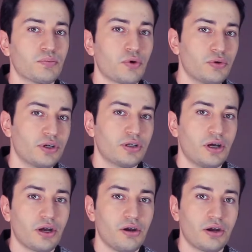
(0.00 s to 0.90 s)
product
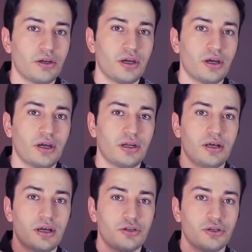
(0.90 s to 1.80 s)
hierarchy and
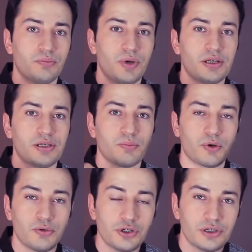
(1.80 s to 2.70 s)
action-based
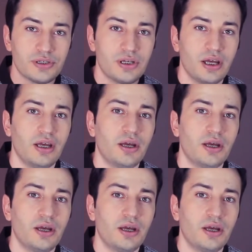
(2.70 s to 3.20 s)
approaches